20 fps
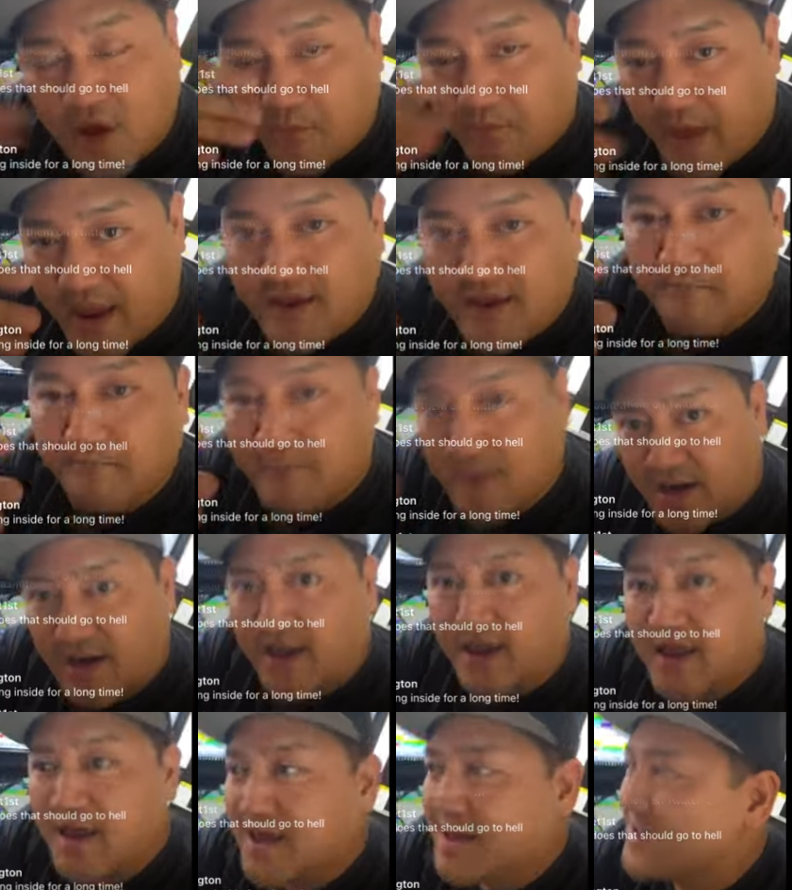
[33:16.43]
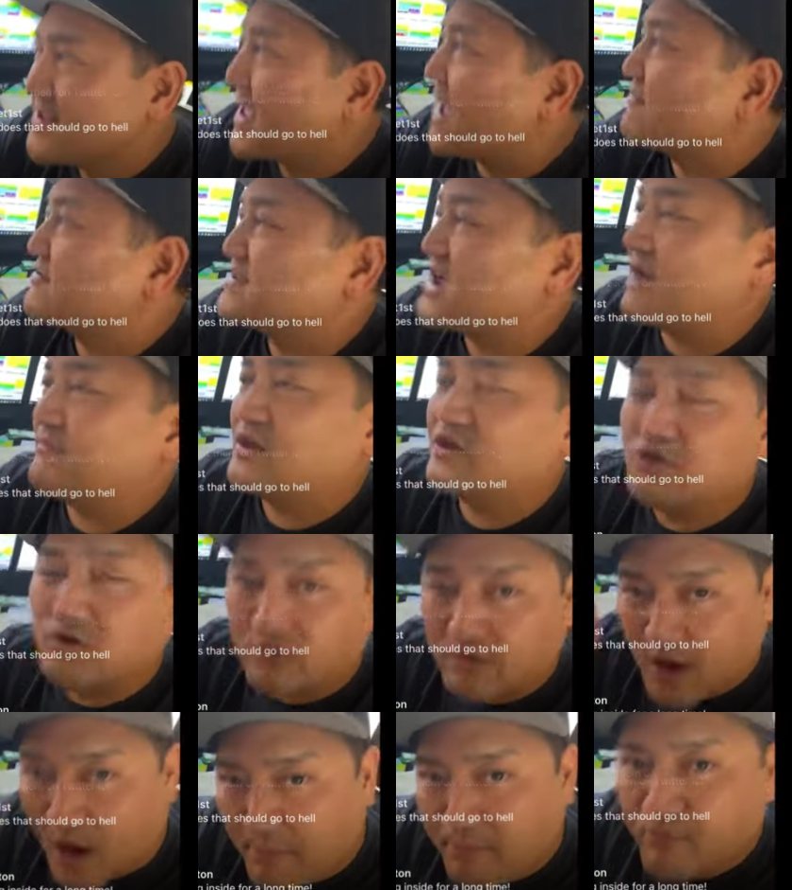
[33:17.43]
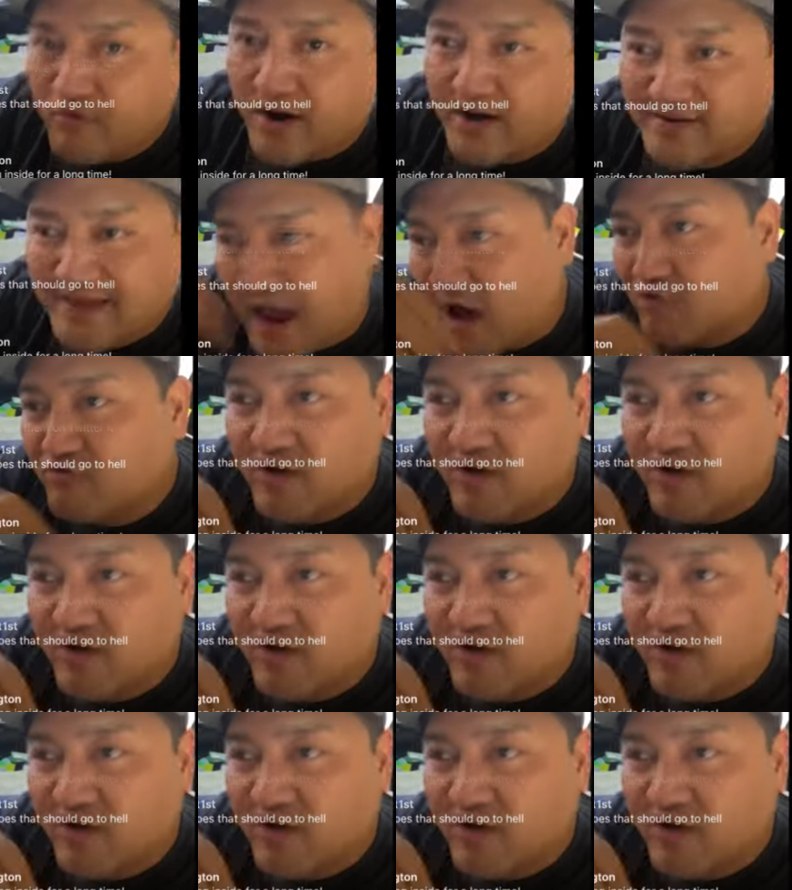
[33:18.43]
They're making money every time they do an upgrade,